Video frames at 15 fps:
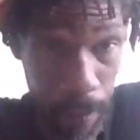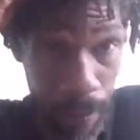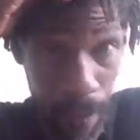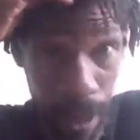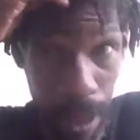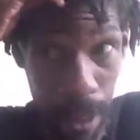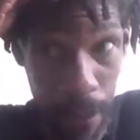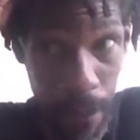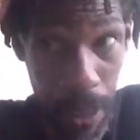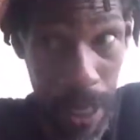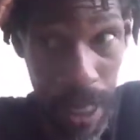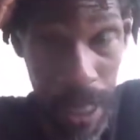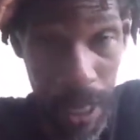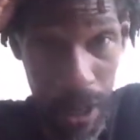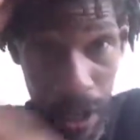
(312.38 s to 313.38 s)
But
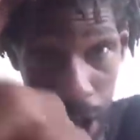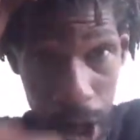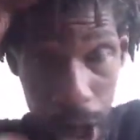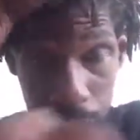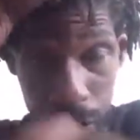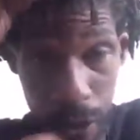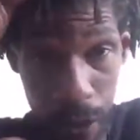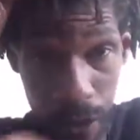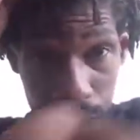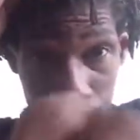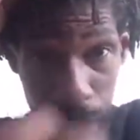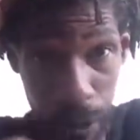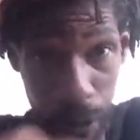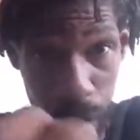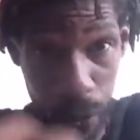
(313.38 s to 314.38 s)
all those
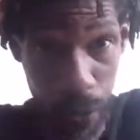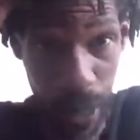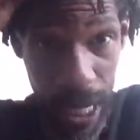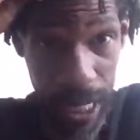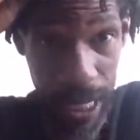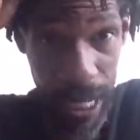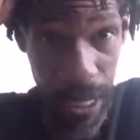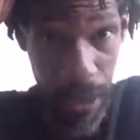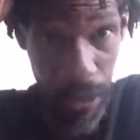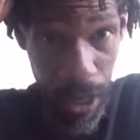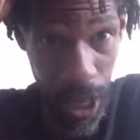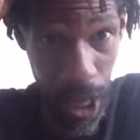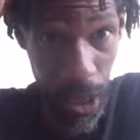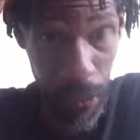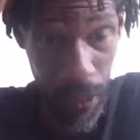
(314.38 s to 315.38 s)
chemicals break down
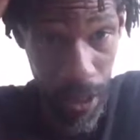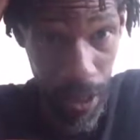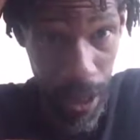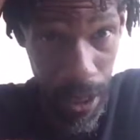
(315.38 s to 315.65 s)
carbon